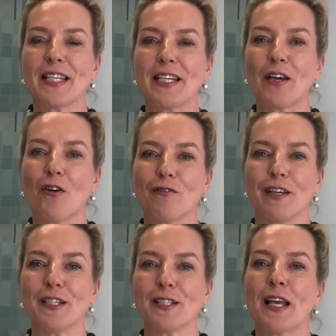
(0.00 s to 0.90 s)
Sydney
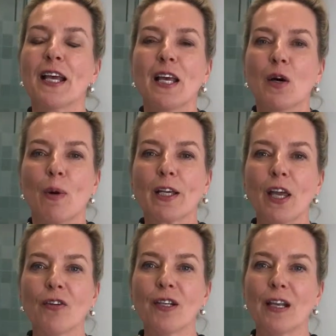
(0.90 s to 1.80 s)
office. We're
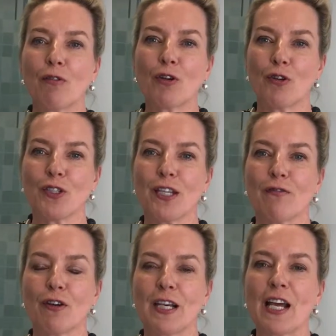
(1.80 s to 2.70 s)
currently
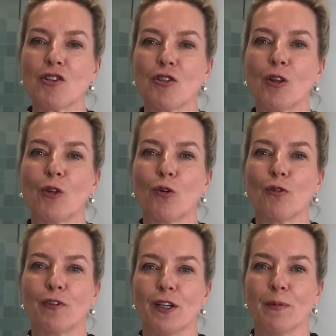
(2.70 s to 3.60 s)
recruiting for a national law
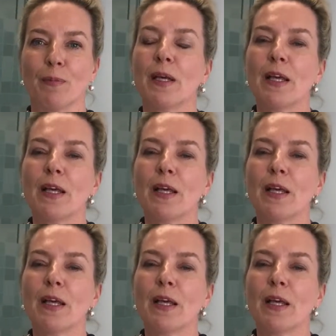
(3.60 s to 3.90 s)
firm.